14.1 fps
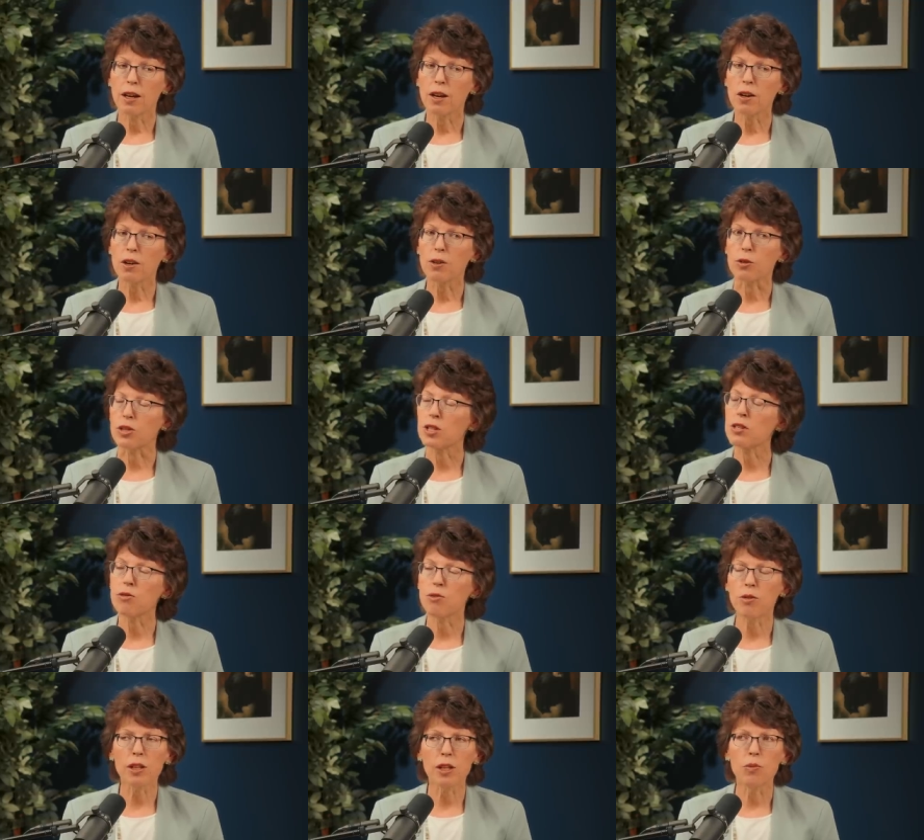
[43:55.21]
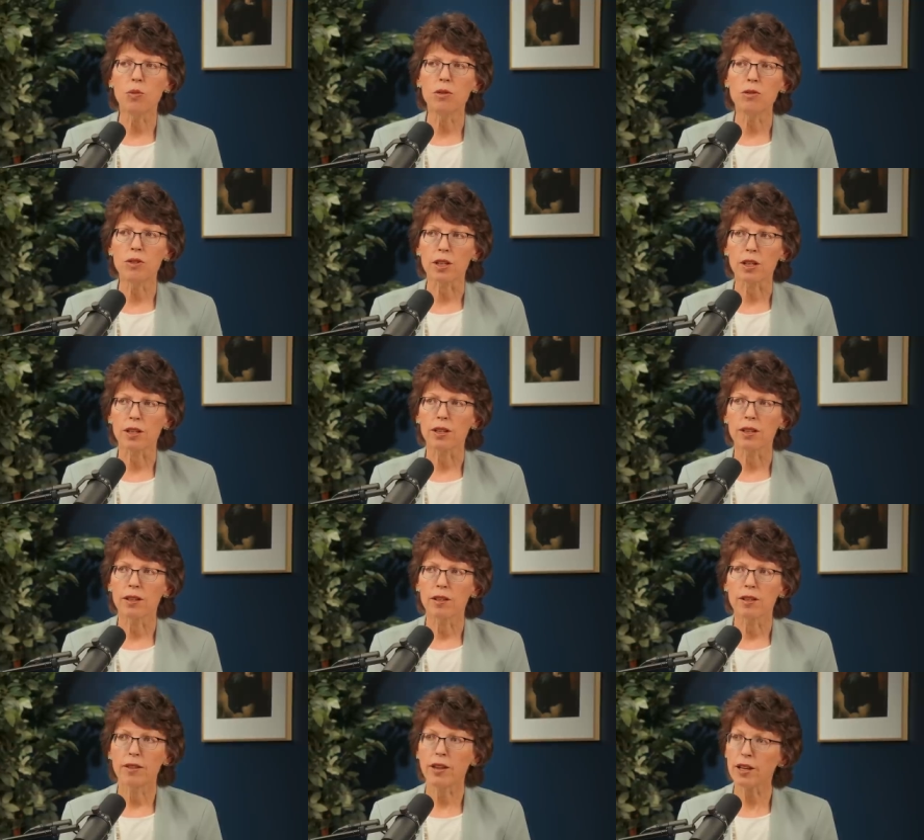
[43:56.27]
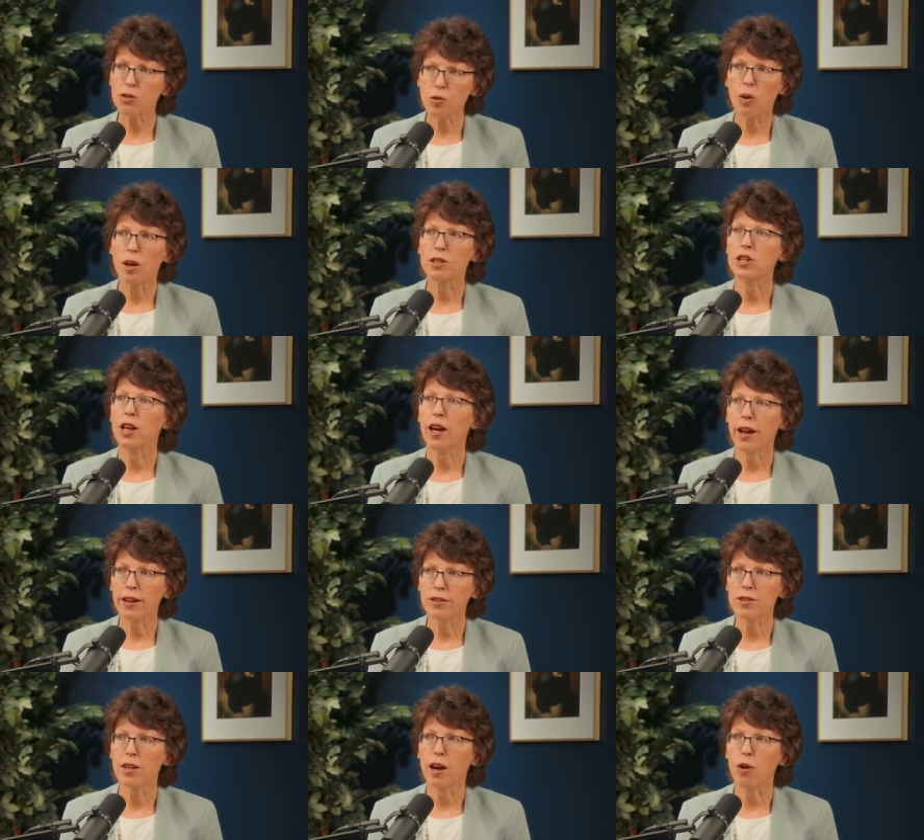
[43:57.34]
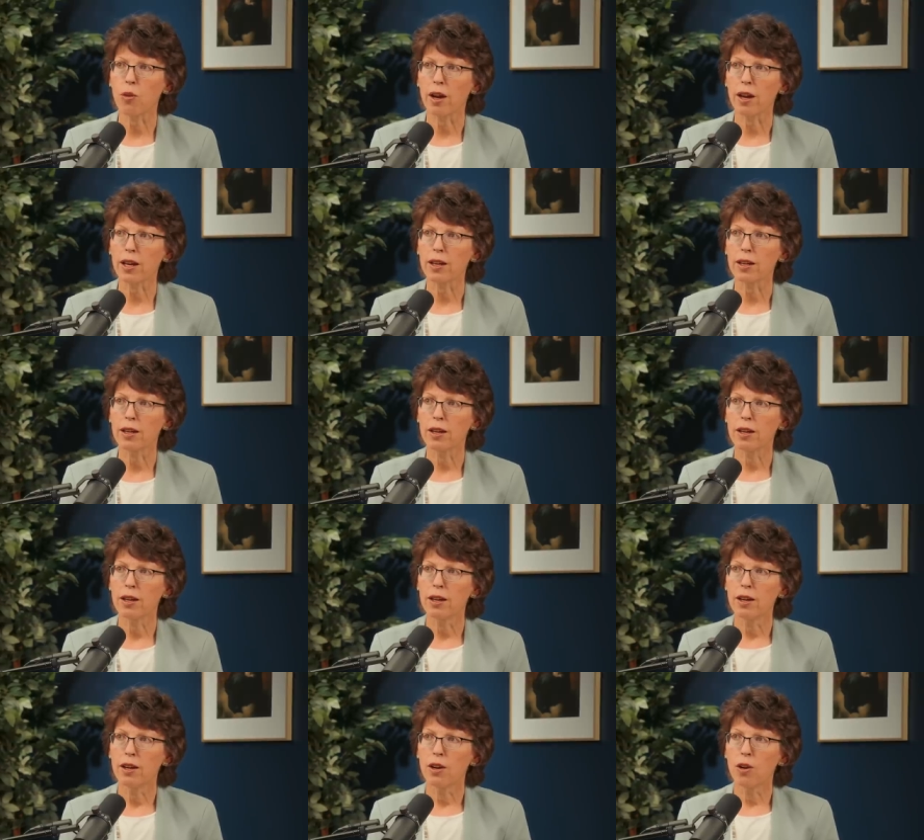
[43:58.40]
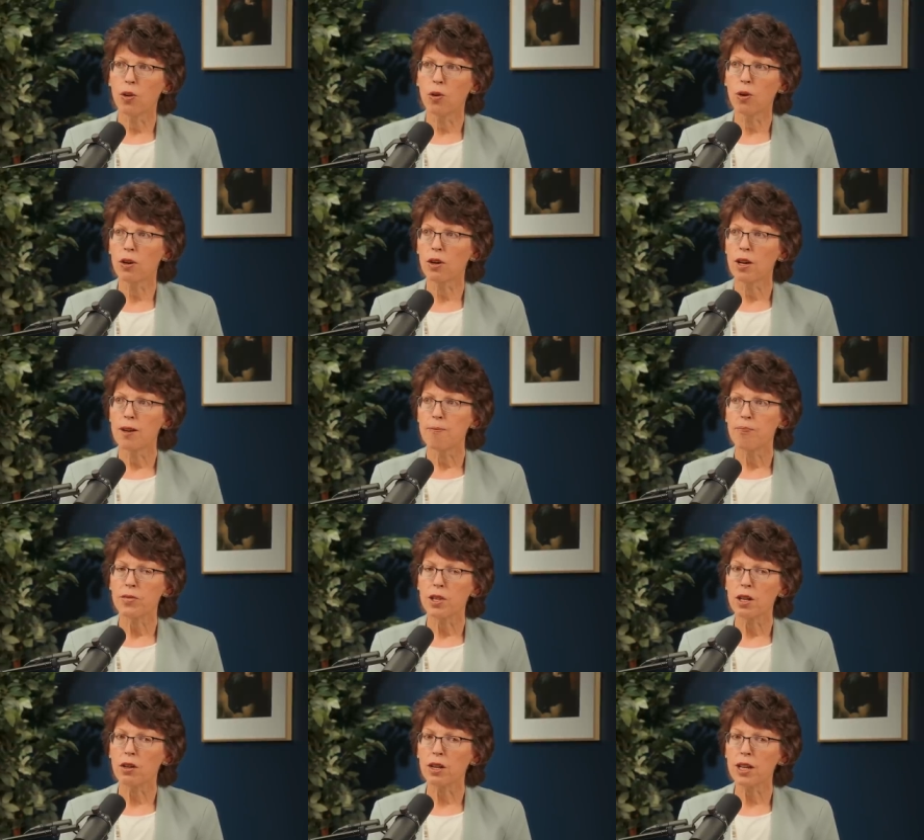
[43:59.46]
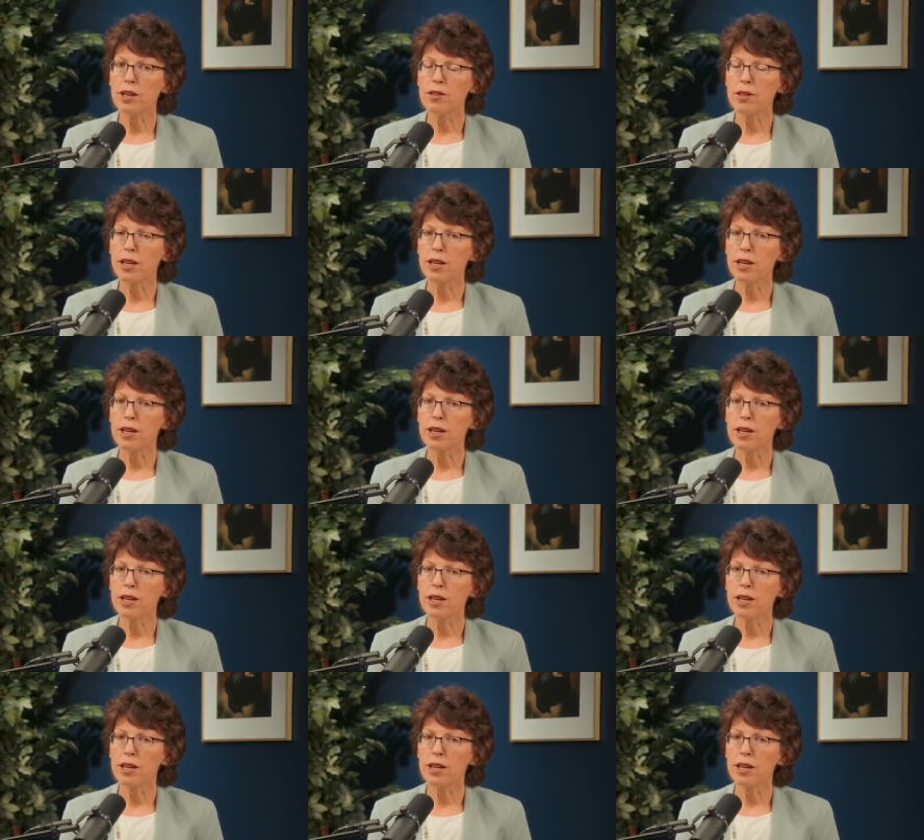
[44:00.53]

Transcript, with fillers: oh she's really wounded that's why she acts that way mm -hmm. or you know he